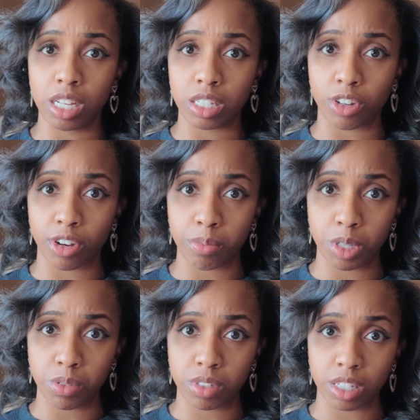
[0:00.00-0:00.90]
your
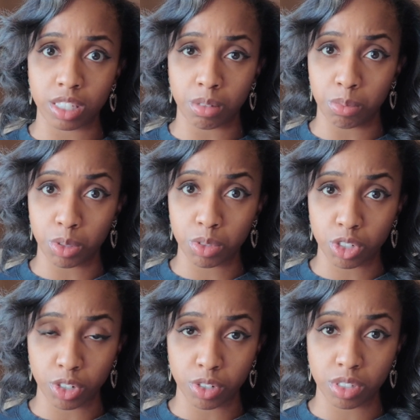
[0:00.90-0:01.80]
immune system
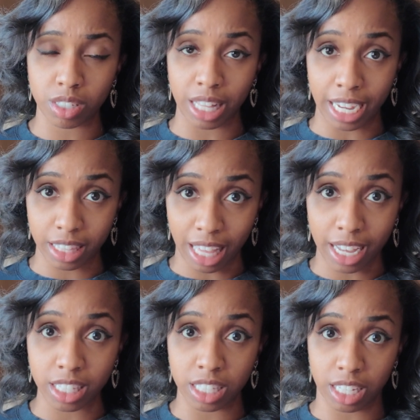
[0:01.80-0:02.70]
boosters, like
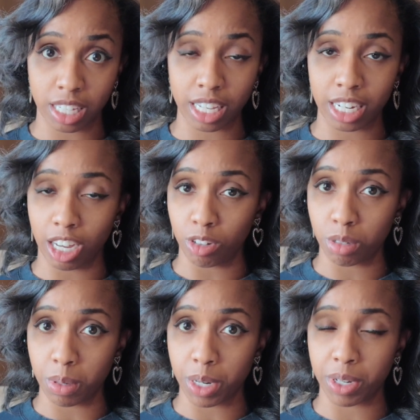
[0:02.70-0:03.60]
that zinc and
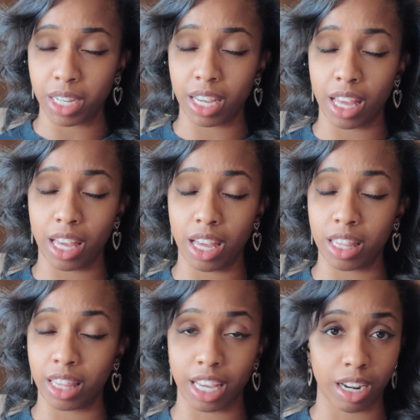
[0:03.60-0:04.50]
elderberry
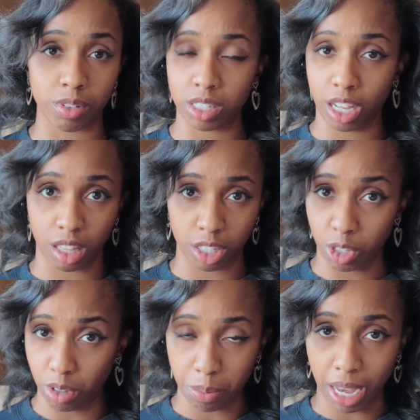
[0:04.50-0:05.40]
that I was telling
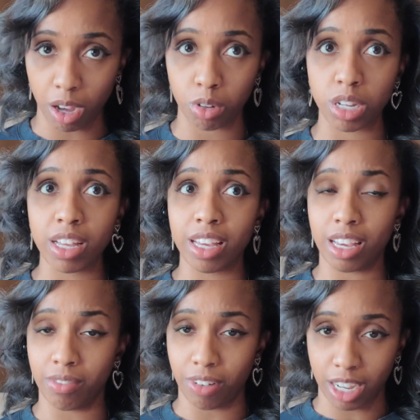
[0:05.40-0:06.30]
you about,
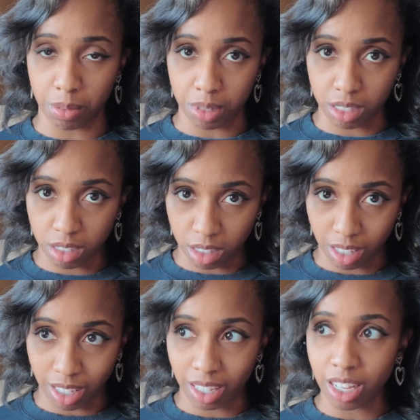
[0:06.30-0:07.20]
and vitamin
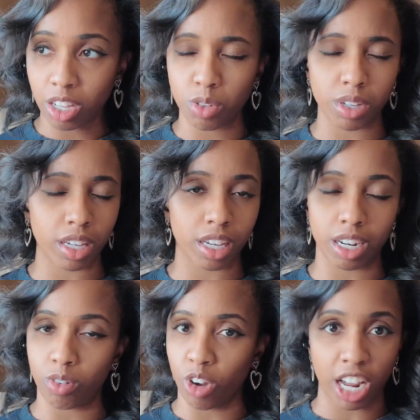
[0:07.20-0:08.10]
C. You can get
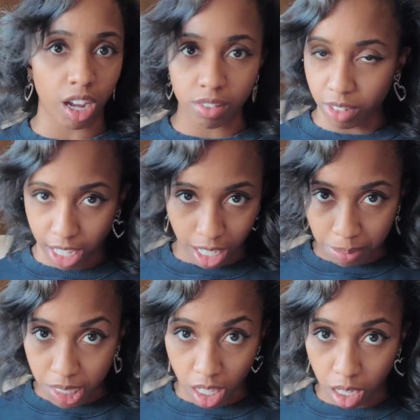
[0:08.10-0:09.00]
it right off of
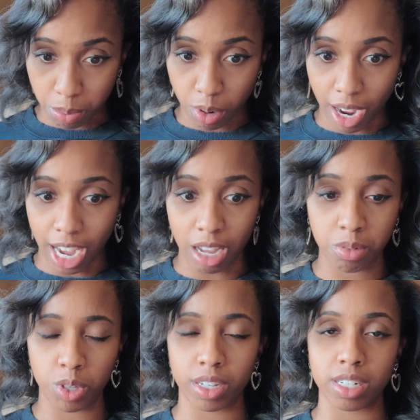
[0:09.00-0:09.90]
Amazon
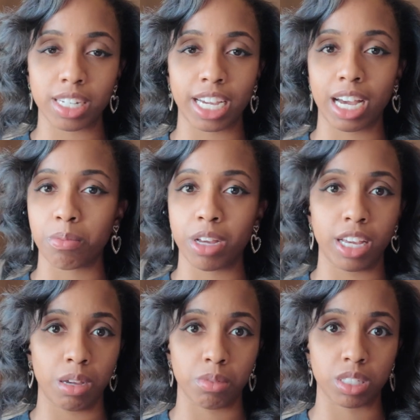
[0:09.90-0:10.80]
Prime. You can check out my
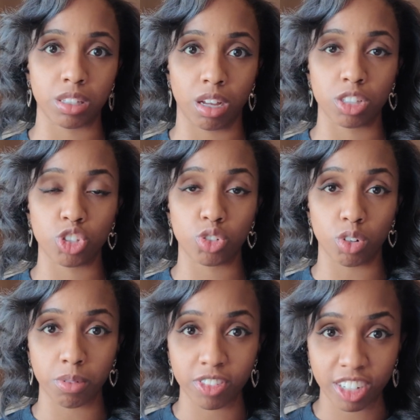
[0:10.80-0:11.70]
Amazon
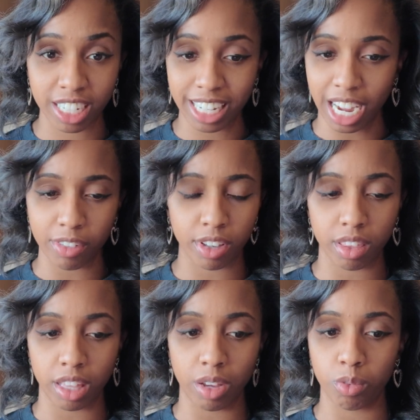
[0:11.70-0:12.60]
storefront.
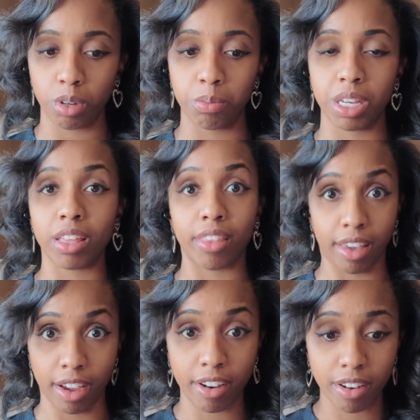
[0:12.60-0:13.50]
Everything will be
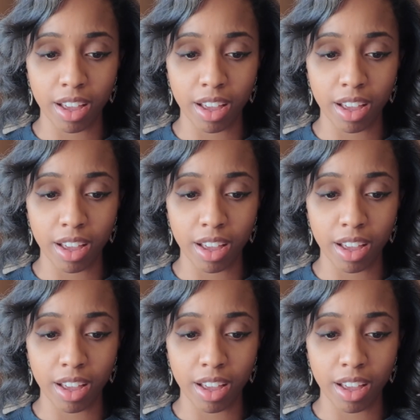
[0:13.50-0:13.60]
there